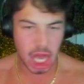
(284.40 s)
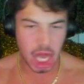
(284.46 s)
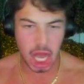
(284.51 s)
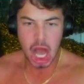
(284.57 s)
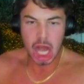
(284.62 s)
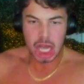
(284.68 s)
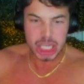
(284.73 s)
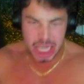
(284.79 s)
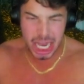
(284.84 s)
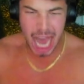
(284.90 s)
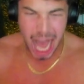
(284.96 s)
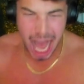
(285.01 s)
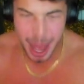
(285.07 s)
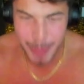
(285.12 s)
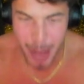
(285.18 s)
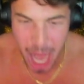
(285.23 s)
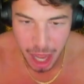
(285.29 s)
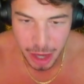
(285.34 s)

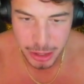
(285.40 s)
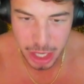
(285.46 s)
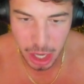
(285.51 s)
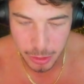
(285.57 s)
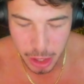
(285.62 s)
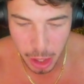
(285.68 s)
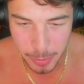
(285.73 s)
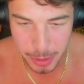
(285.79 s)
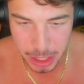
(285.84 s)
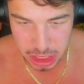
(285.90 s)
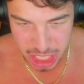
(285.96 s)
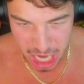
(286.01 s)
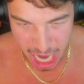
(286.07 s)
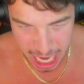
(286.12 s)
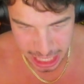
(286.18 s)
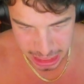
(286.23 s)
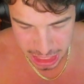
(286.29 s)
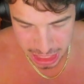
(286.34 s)
Come on! No, no, but
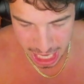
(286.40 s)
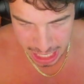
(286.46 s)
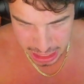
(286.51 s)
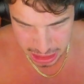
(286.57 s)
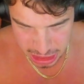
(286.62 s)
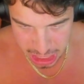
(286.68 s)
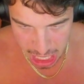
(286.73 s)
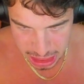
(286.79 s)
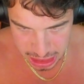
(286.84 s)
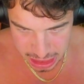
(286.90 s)
10, 10, 10,